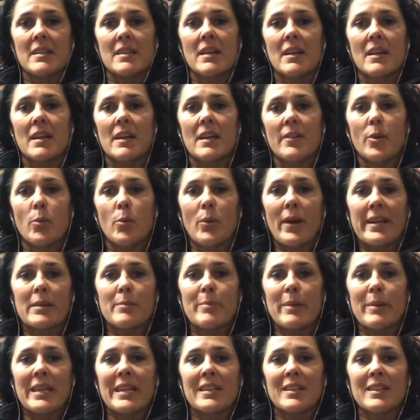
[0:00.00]
the way to
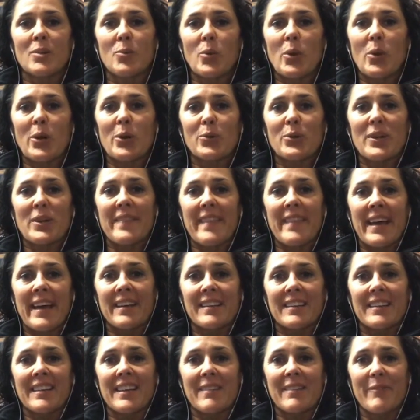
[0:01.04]
be in the world in that
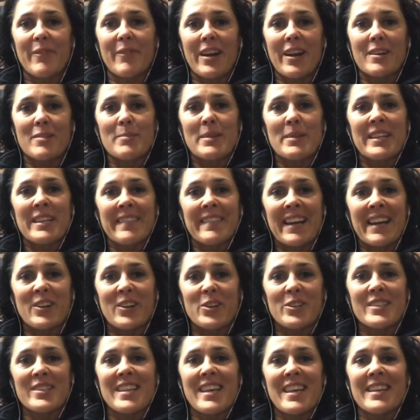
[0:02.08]
environment, in that
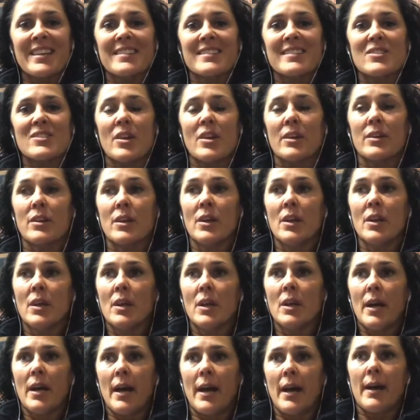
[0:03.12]
context. So
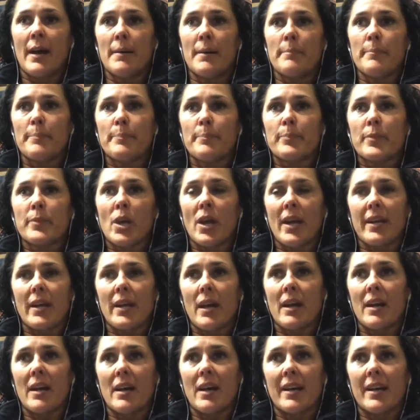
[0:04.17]
I
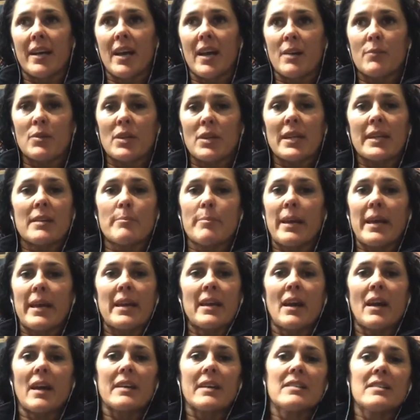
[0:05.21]
can't really compare.
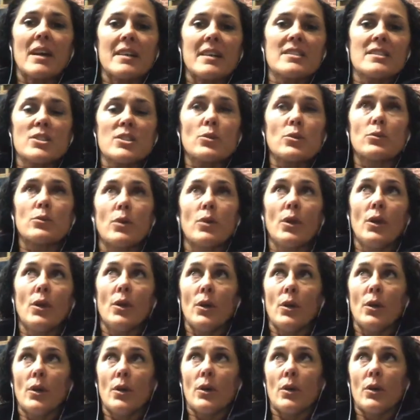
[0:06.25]
I still...
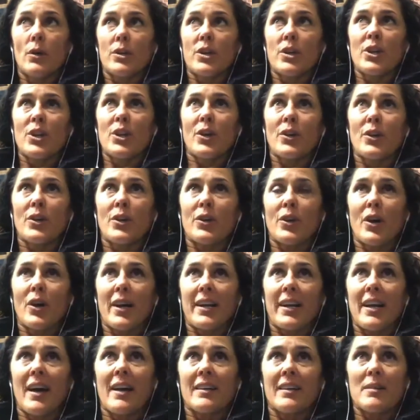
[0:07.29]
I
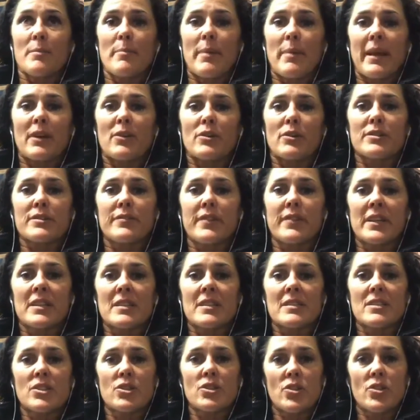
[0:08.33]
can't compare CrossFit
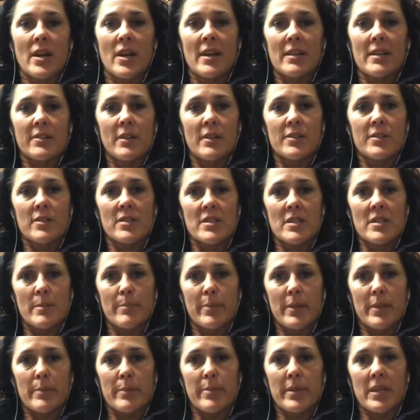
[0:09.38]
to triathlon simply
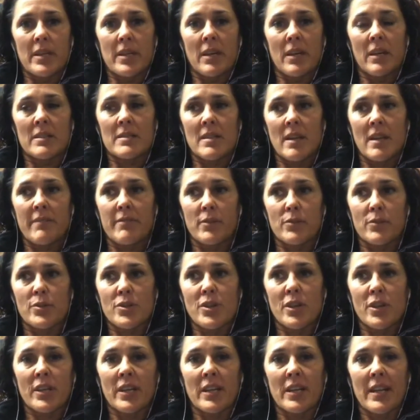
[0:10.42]
because I feel so
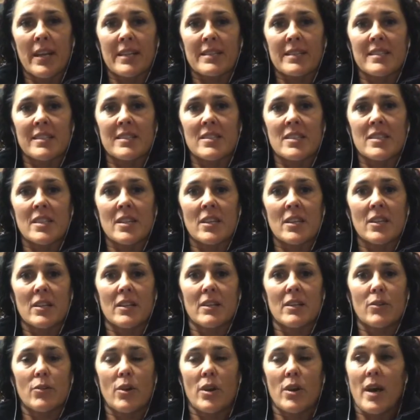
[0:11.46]
connected to.
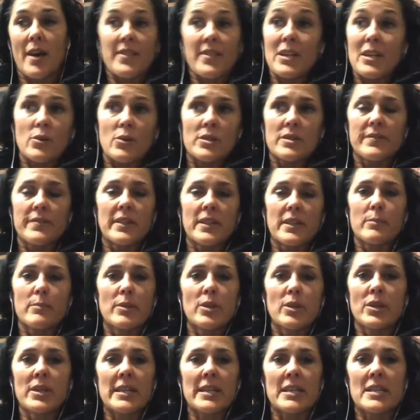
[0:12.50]
I think CrossFit
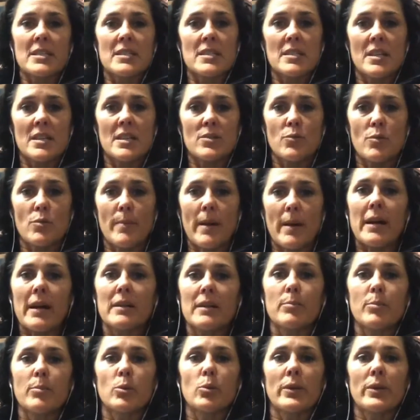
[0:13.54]
community is
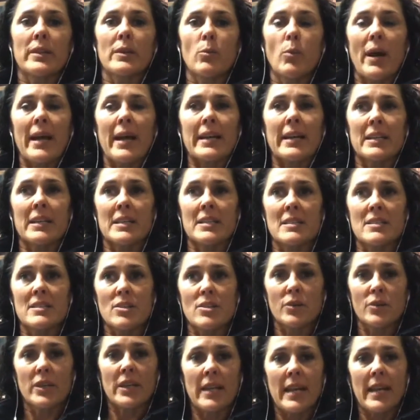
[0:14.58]
remarkable in the way it is so
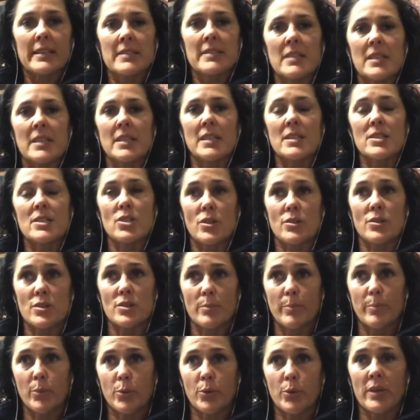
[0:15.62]
connected and so
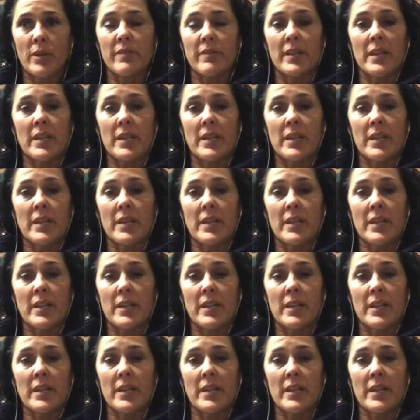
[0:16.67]
supportive, and